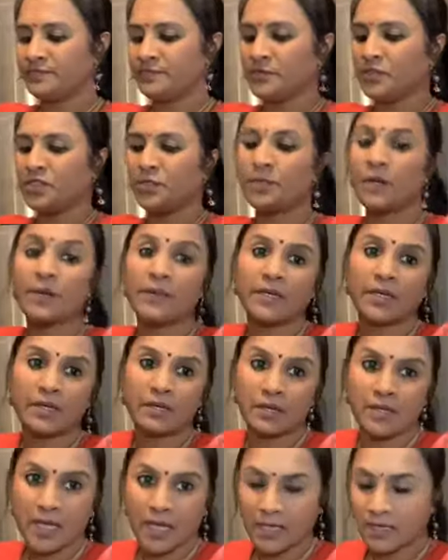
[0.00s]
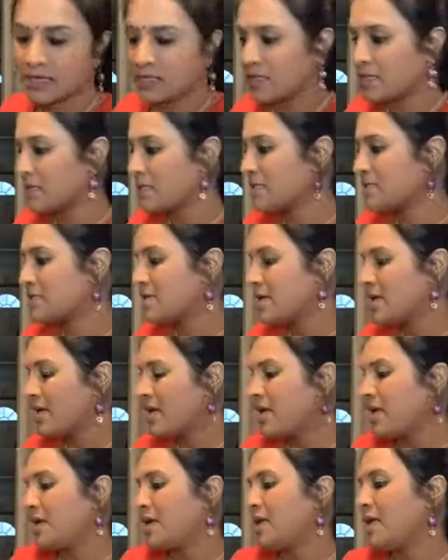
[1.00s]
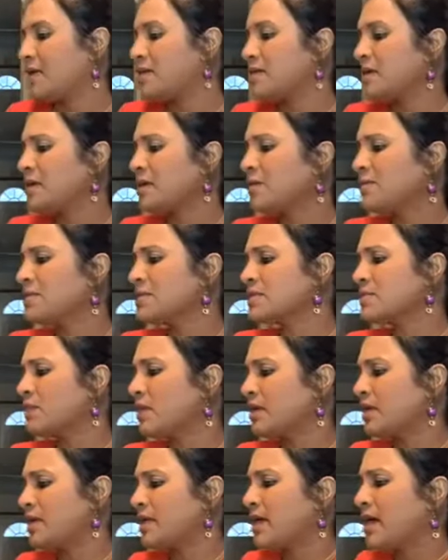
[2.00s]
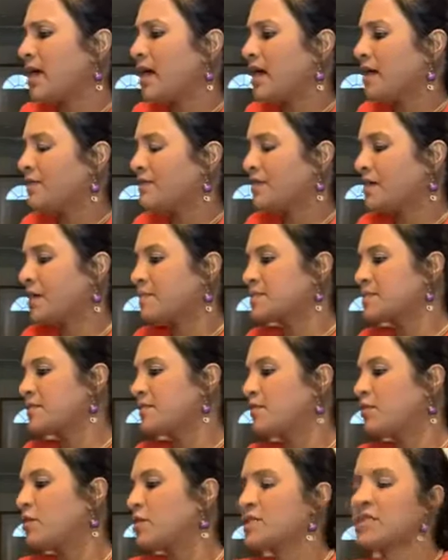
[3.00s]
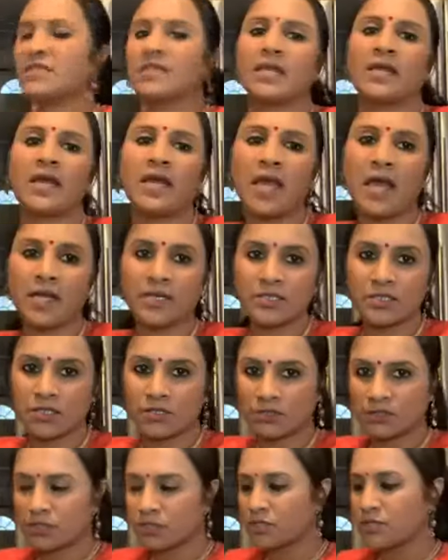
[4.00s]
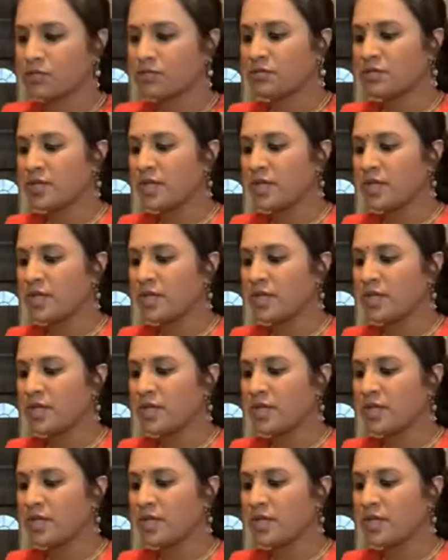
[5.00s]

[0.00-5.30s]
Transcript: You probably can't see this. And I think it was 1.5 cups of water that I asked you to do.